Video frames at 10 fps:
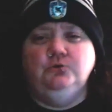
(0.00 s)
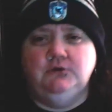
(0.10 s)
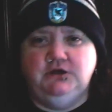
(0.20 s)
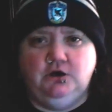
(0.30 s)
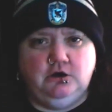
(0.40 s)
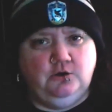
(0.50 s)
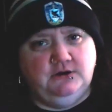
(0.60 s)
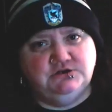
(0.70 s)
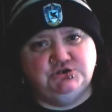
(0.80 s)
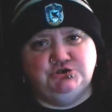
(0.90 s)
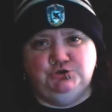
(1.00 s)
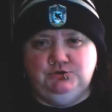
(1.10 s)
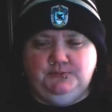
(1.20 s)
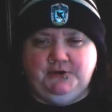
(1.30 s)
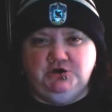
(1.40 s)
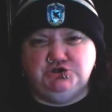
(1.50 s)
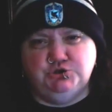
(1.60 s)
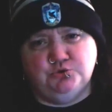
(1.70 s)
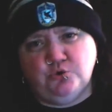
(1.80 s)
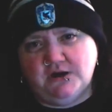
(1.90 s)
We are going to do the part
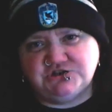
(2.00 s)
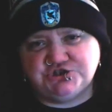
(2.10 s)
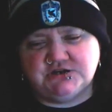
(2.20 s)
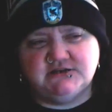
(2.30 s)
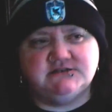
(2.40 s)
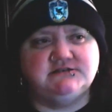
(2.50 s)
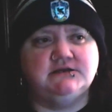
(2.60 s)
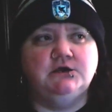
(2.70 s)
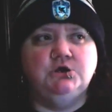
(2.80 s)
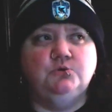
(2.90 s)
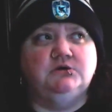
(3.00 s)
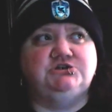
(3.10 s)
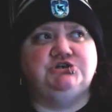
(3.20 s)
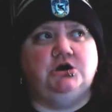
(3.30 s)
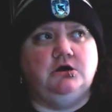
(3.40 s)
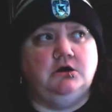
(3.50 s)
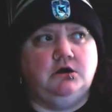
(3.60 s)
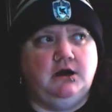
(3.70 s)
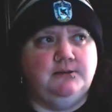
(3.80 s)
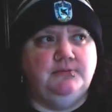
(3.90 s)
two questions, which
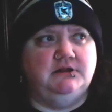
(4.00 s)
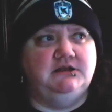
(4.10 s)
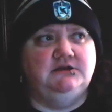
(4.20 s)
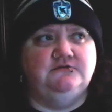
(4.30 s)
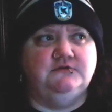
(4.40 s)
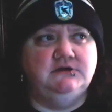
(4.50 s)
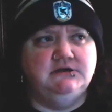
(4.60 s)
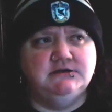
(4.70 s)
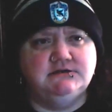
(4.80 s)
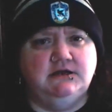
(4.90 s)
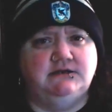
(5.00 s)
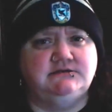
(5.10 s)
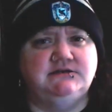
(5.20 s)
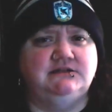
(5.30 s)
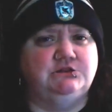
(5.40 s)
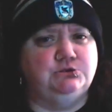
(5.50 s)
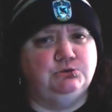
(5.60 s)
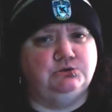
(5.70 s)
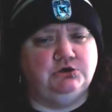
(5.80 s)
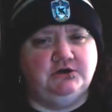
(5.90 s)
are, I believe, 19
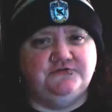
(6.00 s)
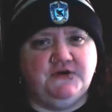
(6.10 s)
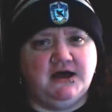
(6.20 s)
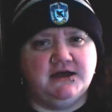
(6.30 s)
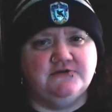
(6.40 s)
through 35.